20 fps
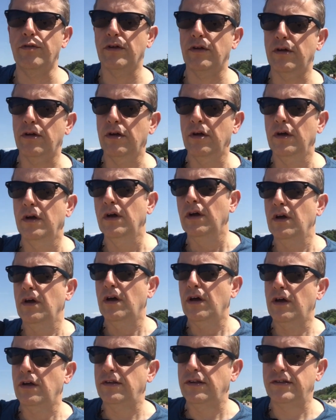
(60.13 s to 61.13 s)
a,
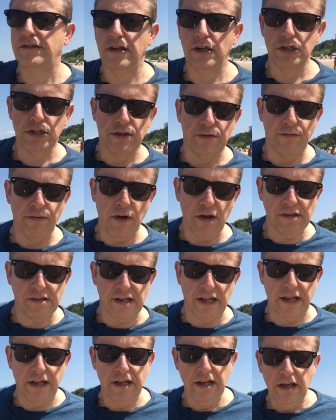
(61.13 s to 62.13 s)
a, distinction.
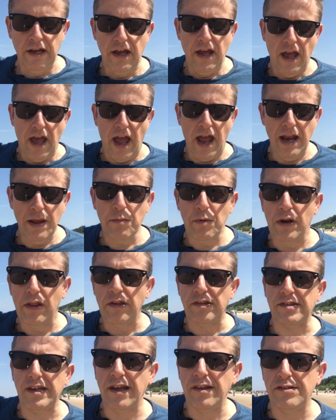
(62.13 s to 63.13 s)
Firstly, anybody
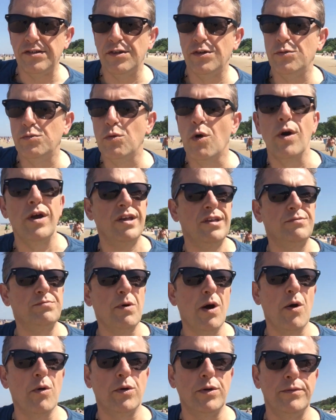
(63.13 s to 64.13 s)
that's saying to you, what is
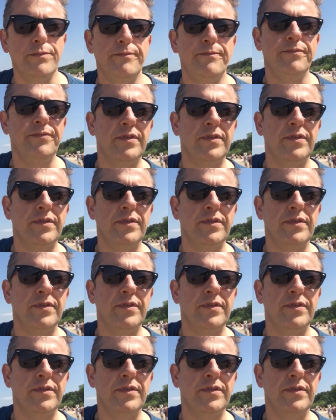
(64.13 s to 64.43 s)
Bowen,